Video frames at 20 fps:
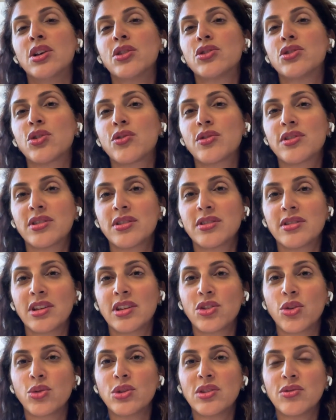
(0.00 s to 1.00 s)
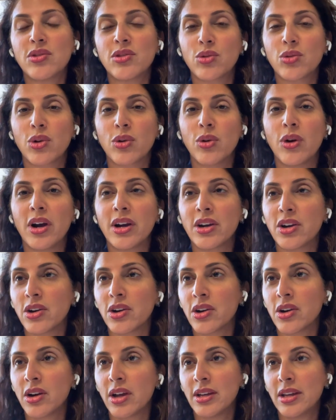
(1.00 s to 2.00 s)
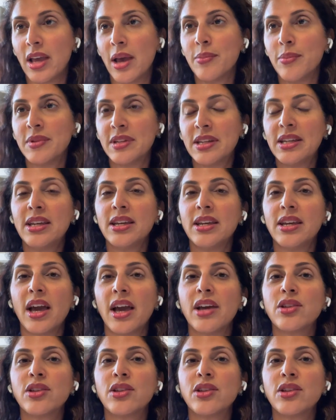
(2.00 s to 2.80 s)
services that don't even require an MD.